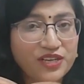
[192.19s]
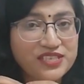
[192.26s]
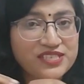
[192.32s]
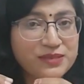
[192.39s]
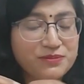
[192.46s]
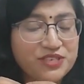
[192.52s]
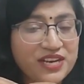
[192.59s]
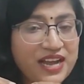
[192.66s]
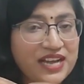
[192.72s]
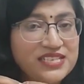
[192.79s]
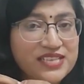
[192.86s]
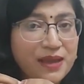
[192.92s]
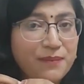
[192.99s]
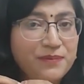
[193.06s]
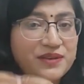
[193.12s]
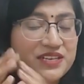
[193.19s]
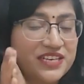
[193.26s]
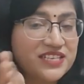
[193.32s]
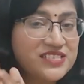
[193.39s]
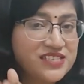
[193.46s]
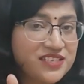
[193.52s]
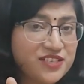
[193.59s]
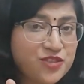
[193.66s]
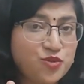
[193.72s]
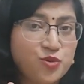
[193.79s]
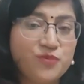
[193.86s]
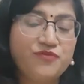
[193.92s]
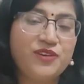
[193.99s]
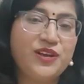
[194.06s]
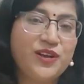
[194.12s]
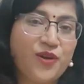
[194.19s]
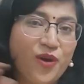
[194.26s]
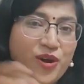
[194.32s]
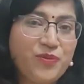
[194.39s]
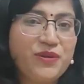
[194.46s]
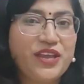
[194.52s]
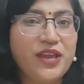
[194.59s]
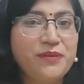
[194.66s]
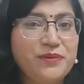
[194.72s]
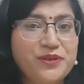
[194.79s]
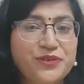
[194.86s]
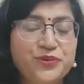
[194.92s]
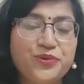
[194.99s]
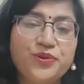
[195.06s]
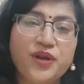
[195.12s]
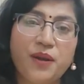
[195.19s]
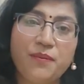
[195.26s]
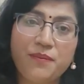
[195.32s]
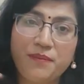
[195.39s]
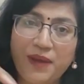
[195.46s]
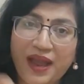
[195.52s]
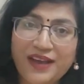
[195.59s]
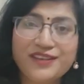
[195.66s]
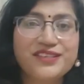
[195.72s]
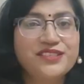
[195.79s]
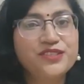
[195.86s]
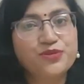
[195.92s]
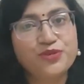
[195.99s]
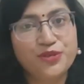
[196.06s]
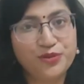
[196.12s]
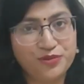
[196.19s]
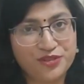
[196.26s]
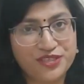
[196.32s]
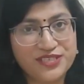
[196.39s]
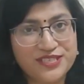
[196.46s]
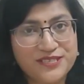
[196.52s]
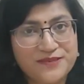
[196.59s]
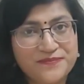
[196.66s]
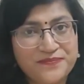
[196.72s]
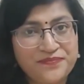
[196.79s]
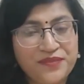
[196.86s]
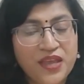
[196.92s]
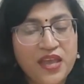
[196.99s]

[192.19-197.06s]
conception has happened in the tube will not be able to come back into the uterus,